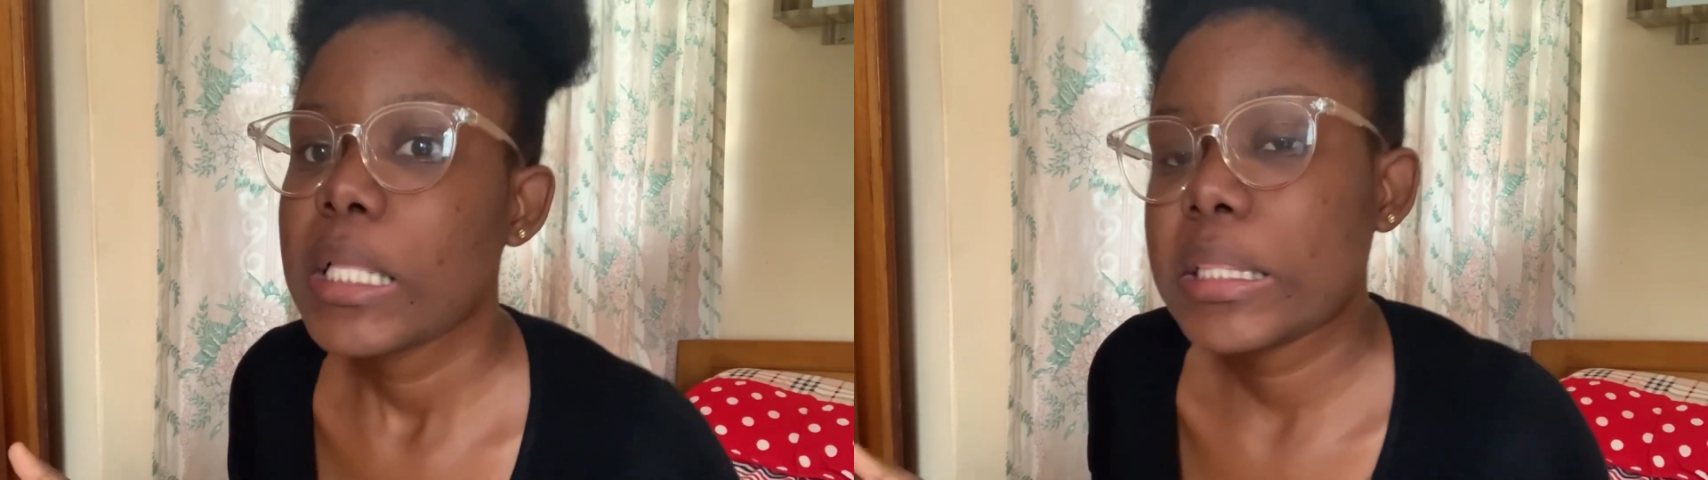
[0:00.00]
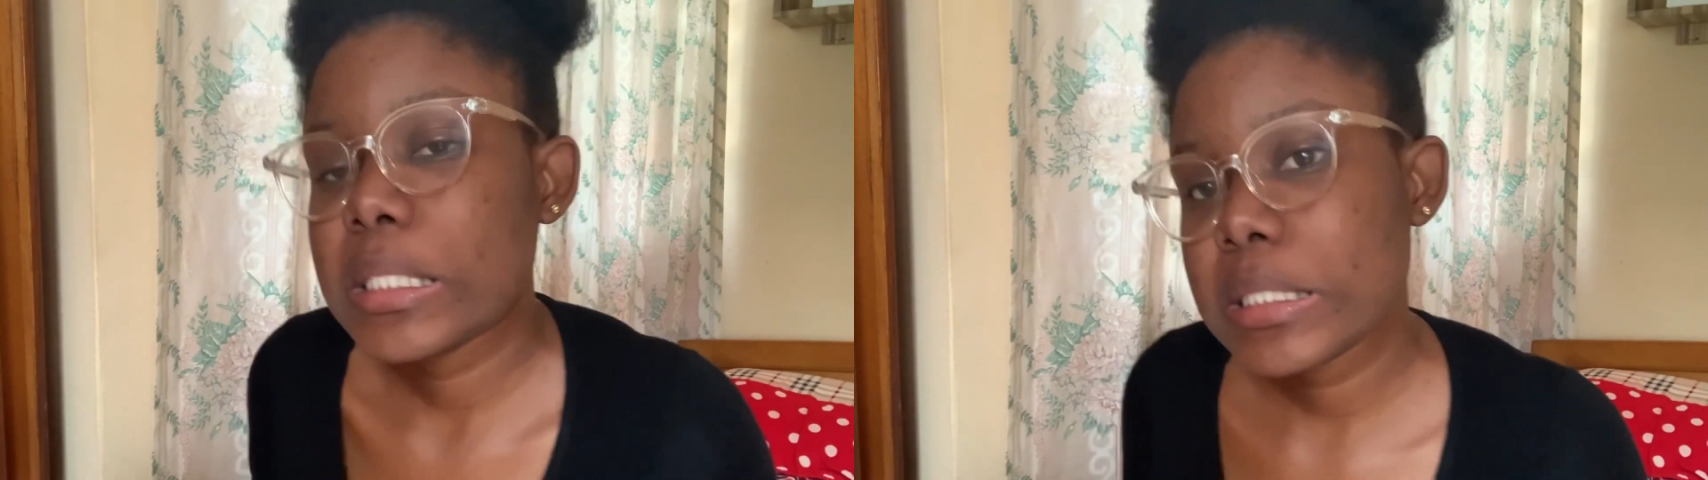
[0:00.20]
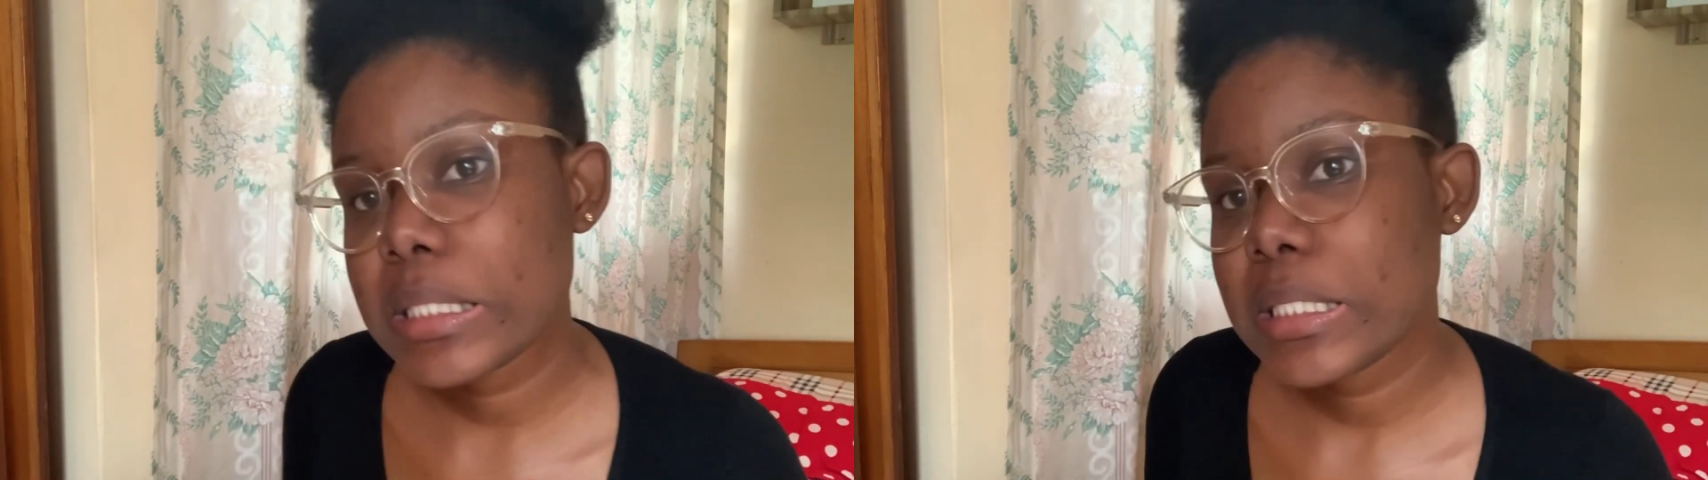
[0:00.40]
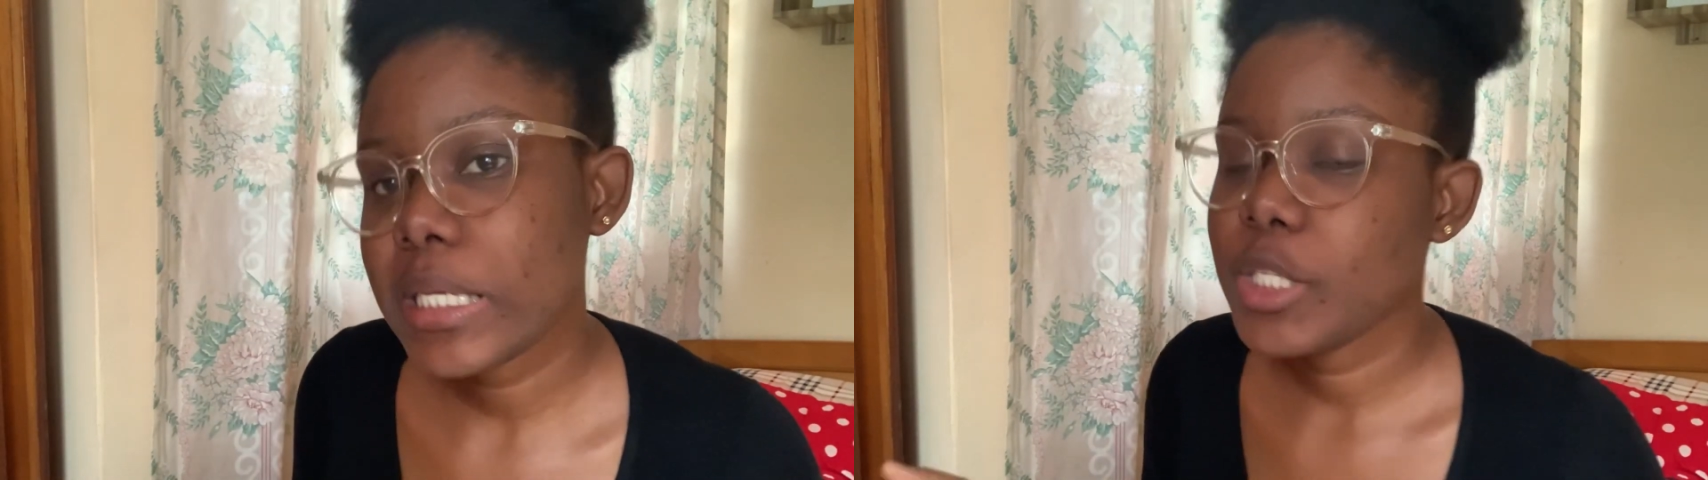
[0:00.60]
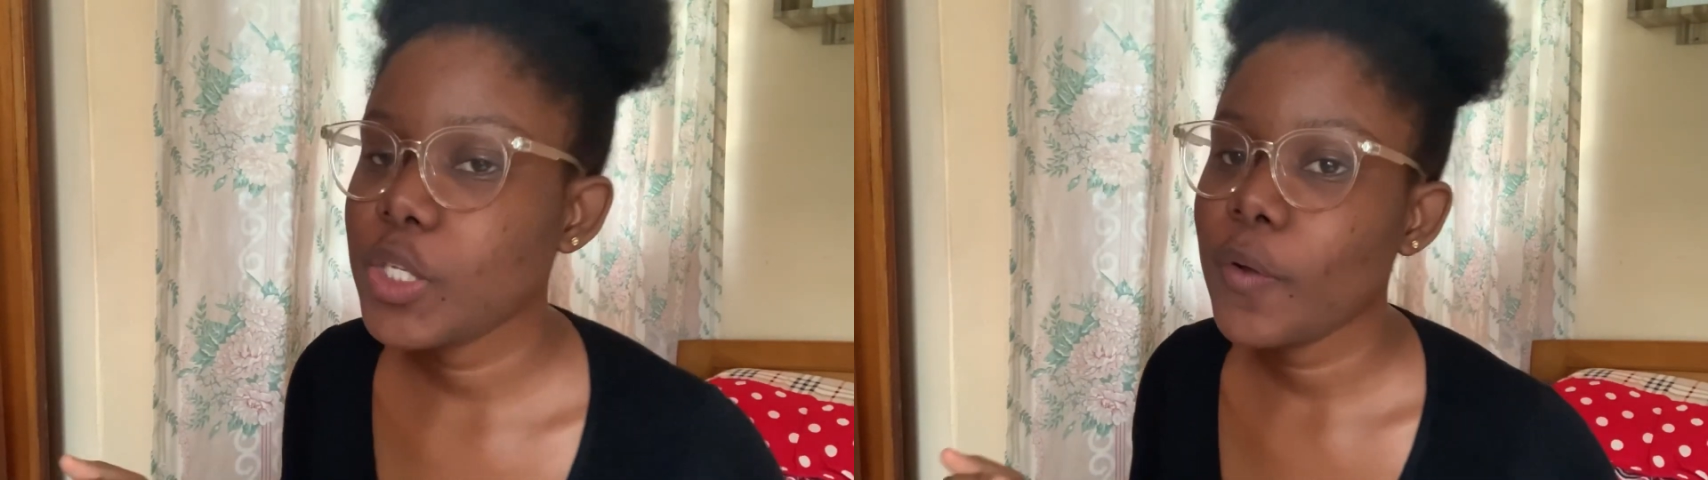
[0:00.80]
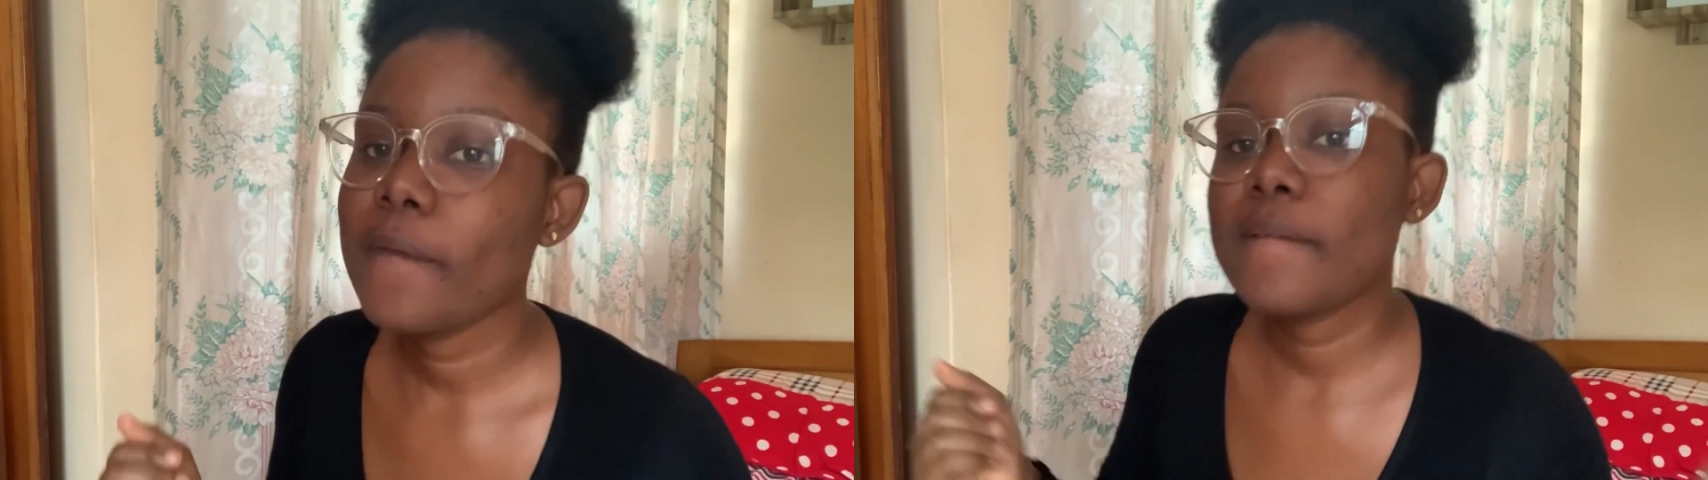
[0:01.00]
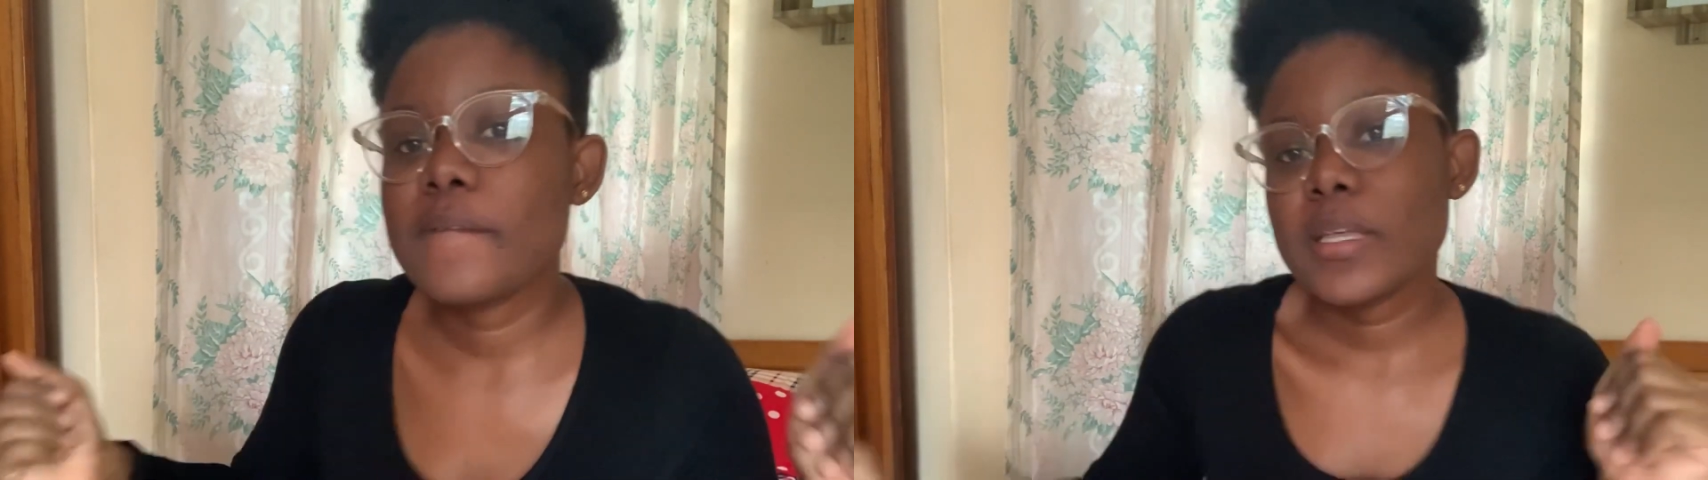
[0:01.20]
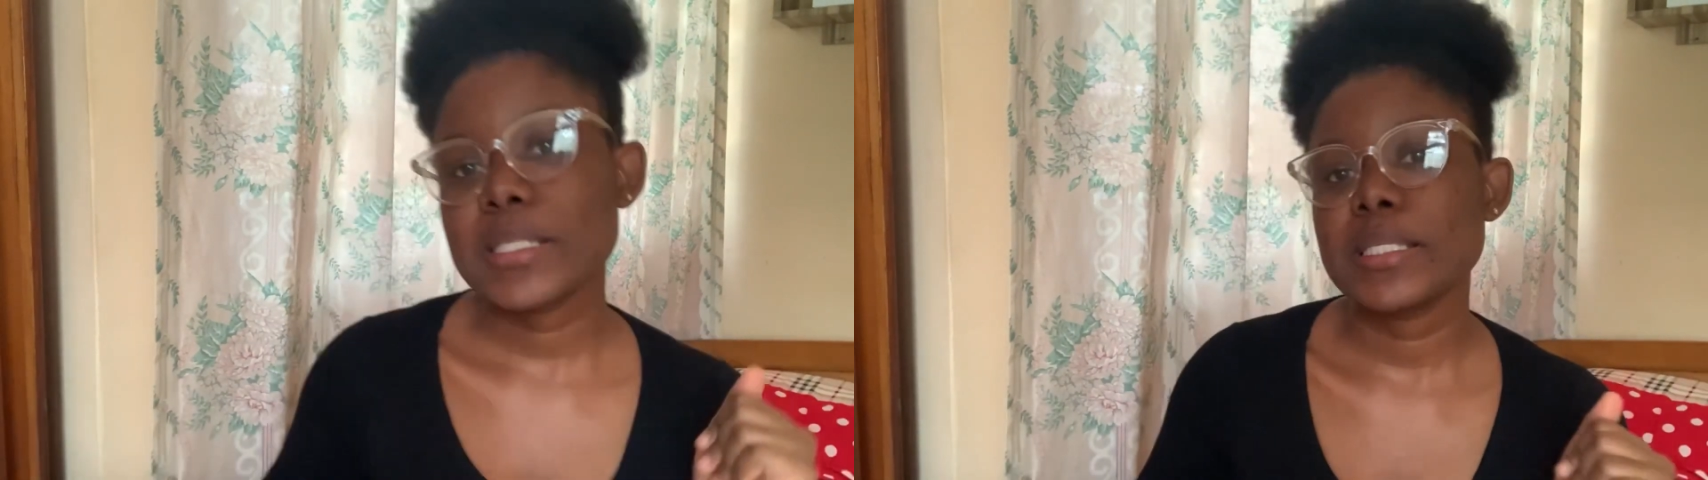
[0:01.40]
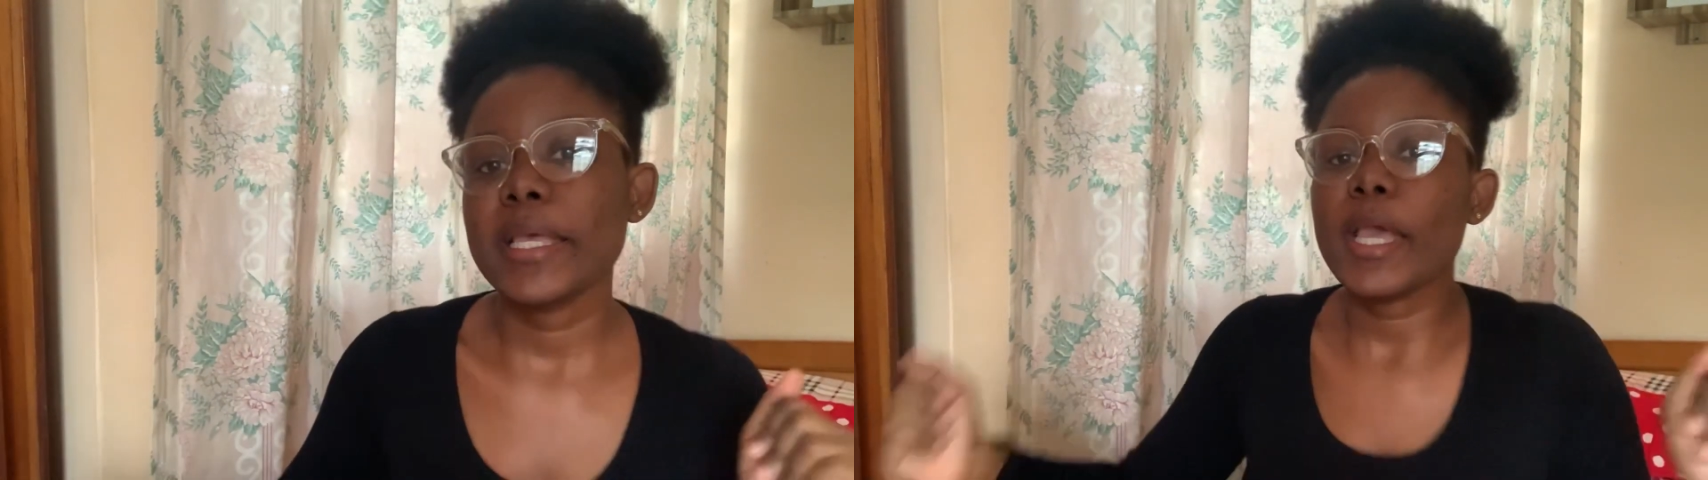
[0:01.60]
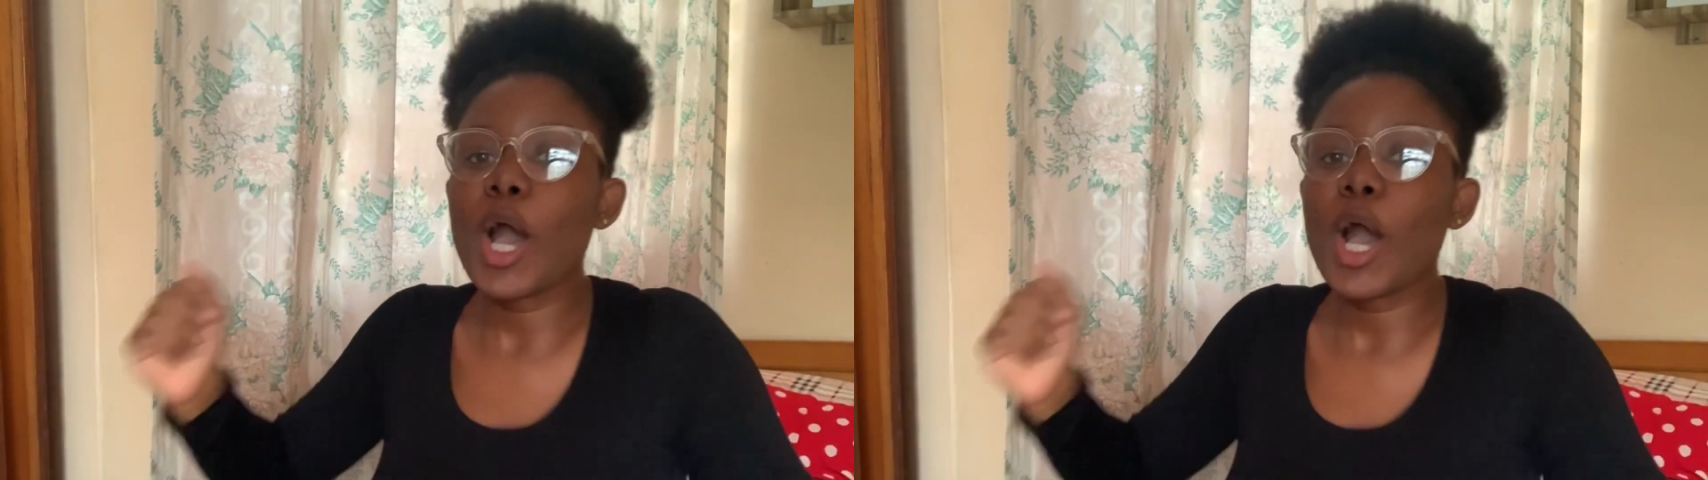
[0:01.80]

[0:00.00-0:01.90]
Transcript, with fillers: this is a new video